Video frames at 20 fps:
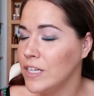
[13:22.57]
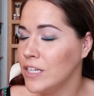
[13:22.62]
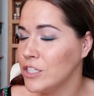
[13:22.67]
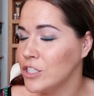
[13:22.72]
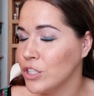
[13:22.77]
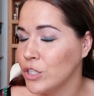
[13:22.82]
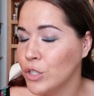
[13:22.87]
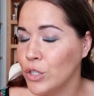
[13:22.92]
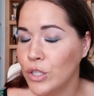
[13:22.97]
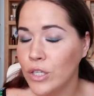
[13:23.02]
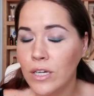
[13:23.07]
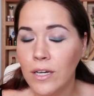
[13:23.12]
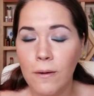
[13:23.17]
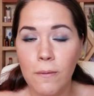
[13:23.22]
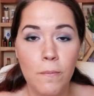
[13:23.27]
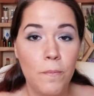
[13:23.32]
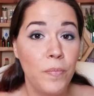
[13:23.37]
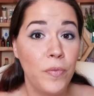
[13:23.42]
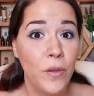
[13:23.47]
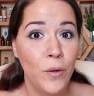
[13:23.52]
look,
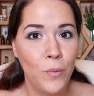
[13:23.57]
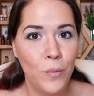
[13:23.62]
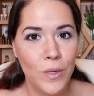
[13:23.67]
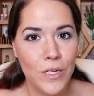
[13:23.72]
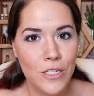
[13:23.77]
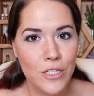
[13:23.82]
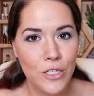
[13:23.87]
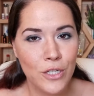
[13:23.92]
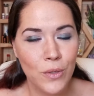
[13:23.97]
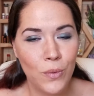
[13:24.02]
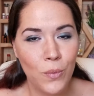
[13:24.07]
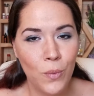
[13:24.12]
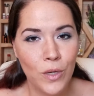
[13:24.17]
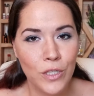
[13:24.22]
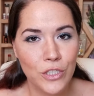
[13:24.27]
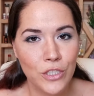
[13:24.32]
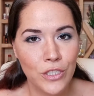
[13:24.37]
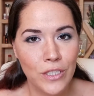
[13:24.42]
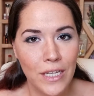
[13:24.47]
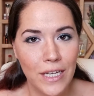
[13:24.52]
the Winter
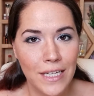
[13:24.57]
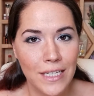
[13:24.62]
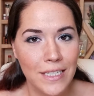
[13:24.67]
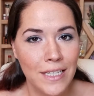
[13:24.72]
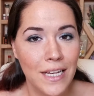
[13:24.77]
Wonderland.